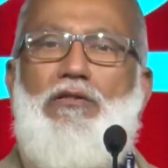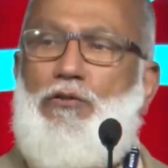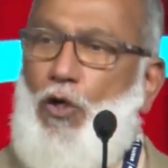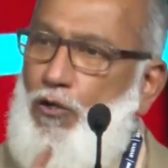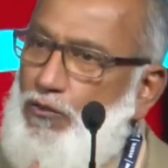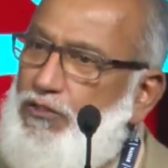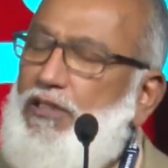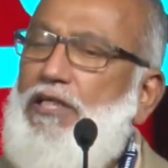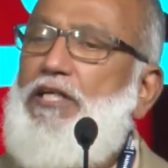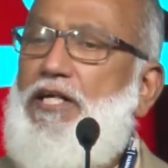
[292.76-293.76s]
Those
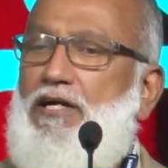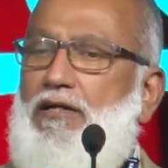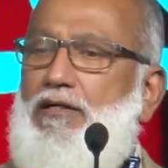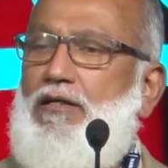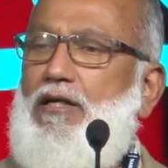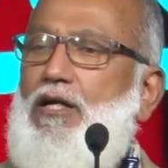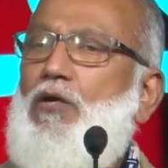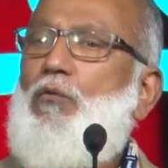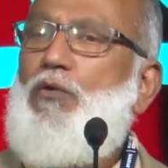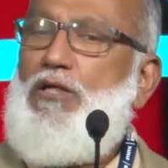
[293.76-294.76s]
leader
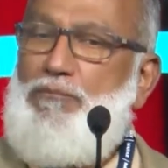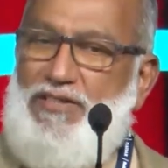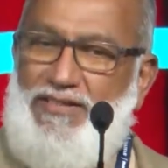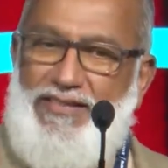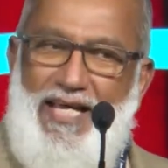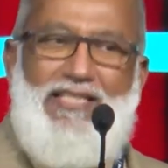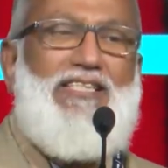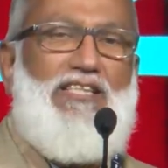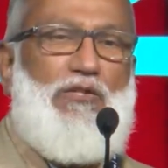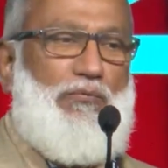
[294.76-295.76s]
will be
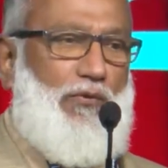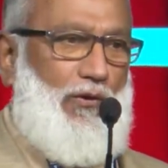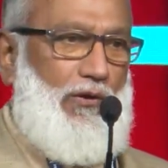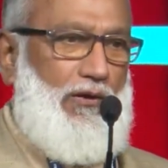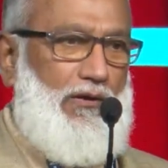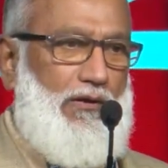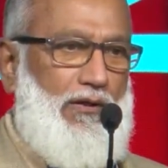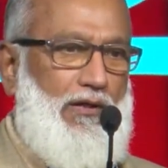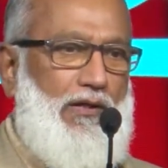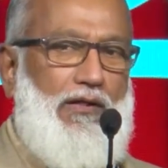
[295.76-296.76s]
successful
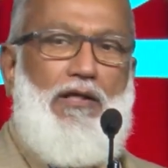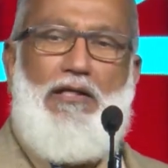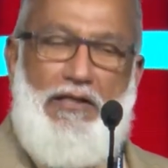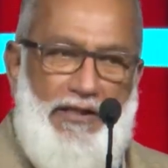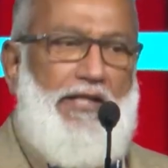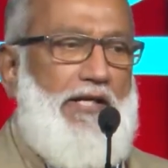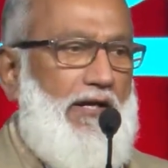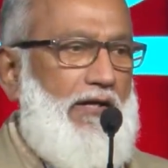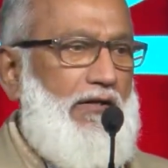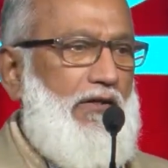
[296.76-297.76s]

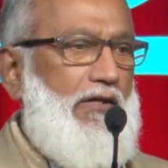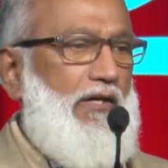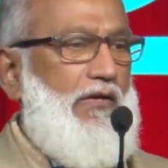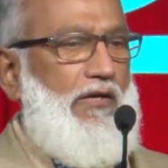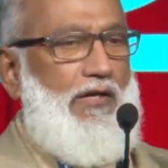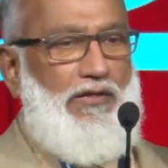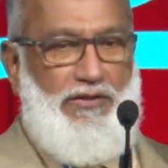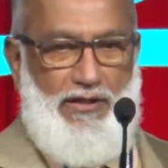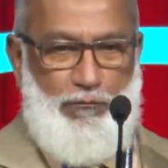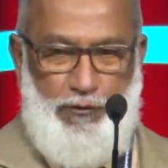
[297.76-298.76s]
leader in
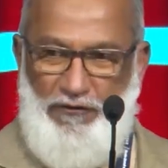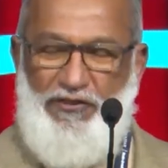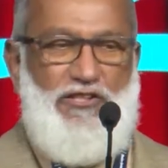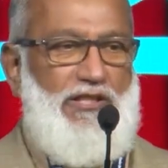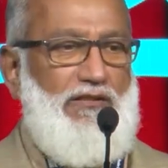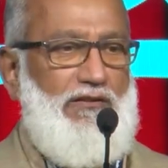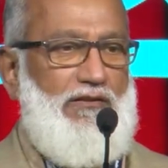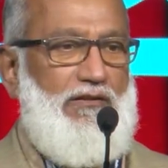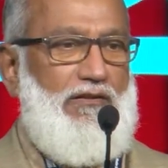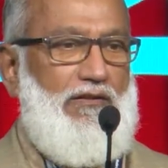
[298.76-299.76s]
their profession,
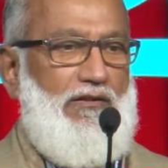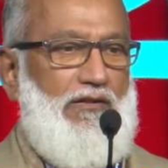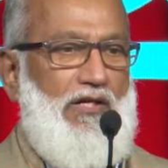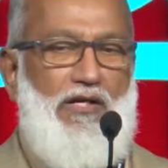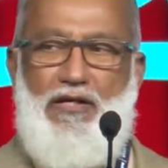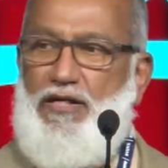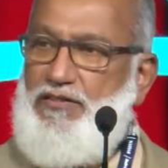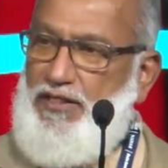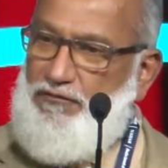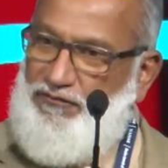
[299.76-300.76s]
in
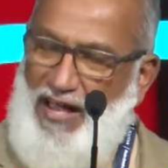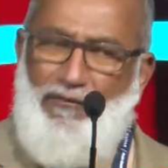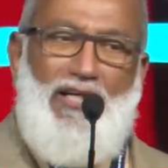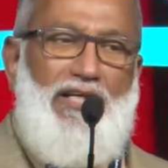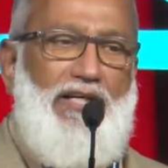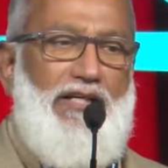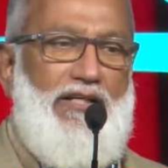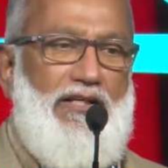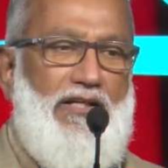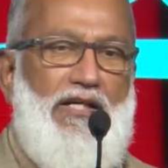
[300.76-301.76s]
their family,
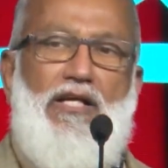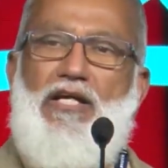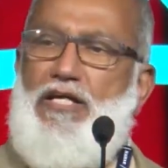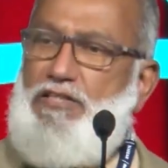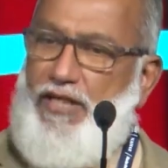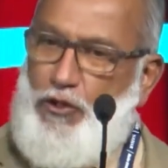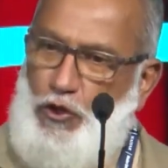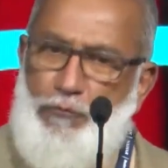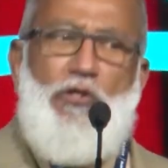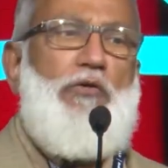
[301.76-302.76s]
in their
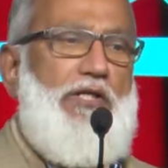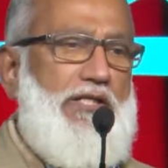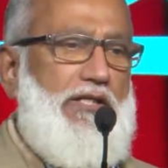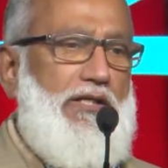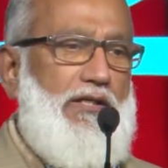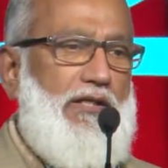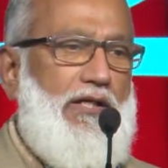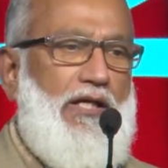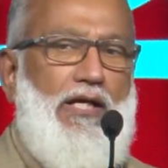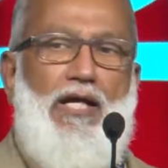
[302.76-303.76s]
community,
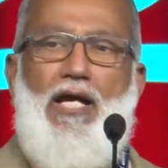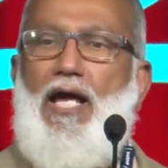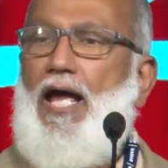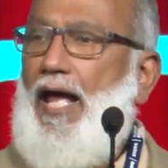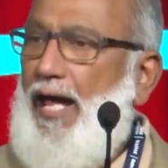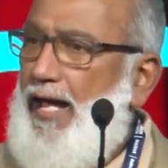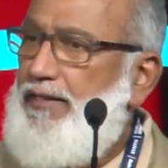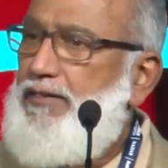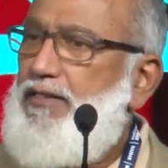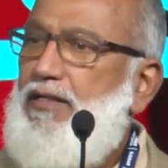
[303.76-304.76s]

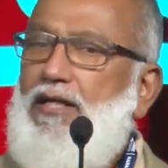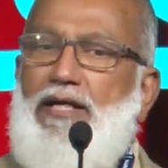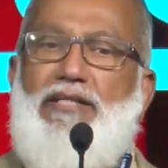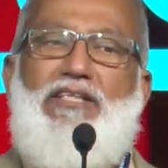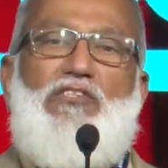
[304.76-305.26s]
and in the